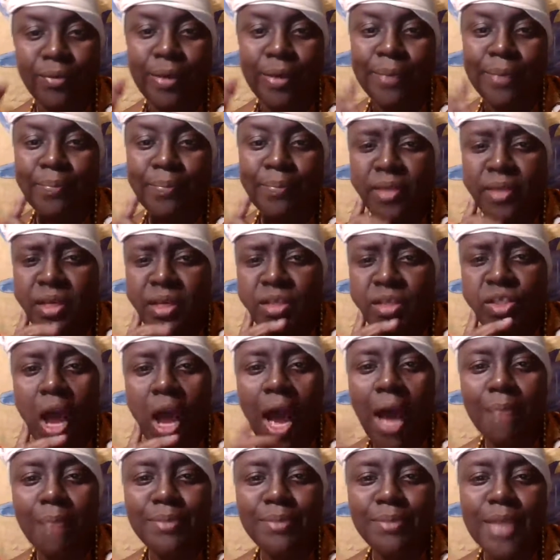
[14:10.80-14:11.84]
the way. So
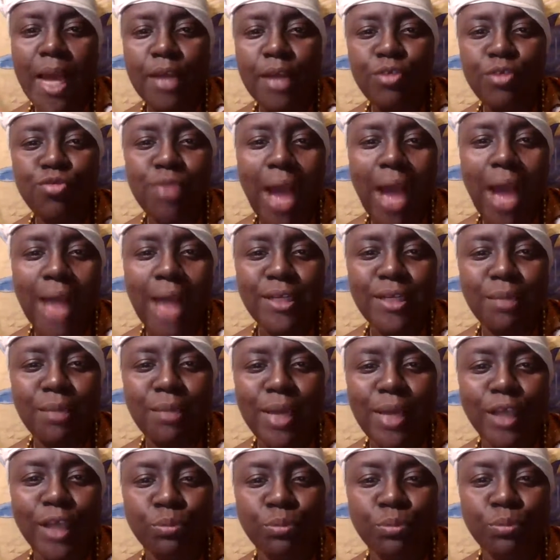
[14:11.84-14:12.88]
I'm telling you, got to
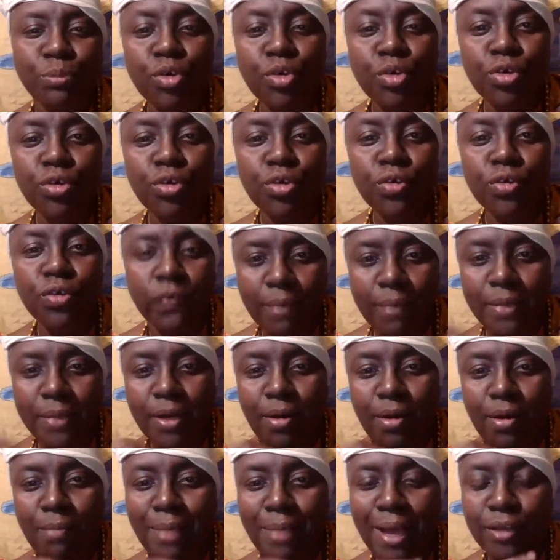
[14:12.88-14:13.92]
be a smooth
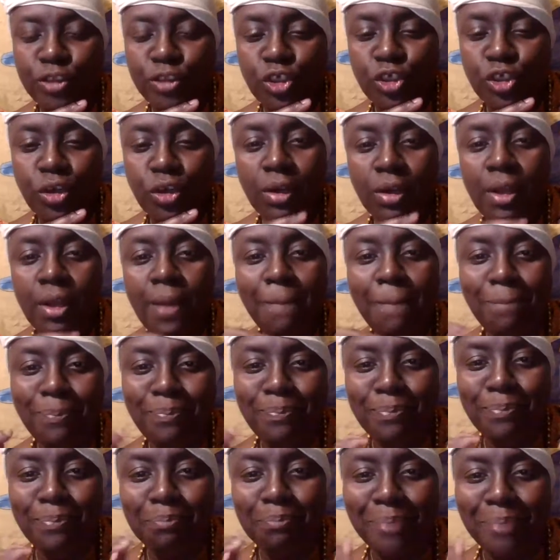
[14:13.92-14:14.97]
criminal about your
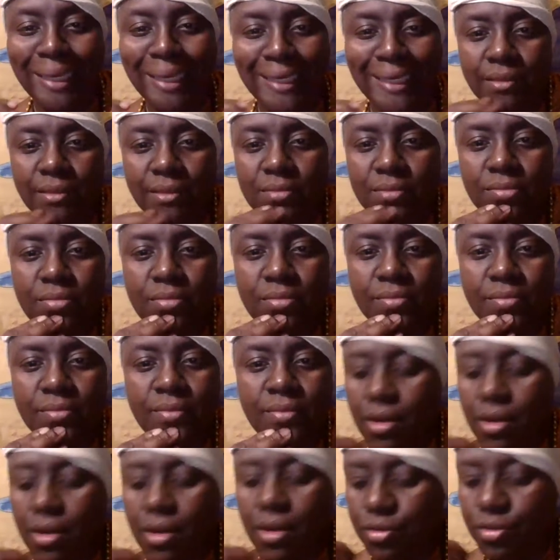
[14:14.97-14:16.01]
beat.
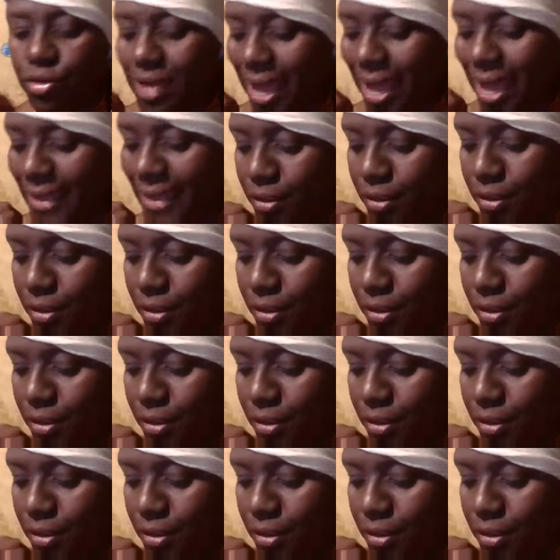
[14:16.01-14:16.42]
You got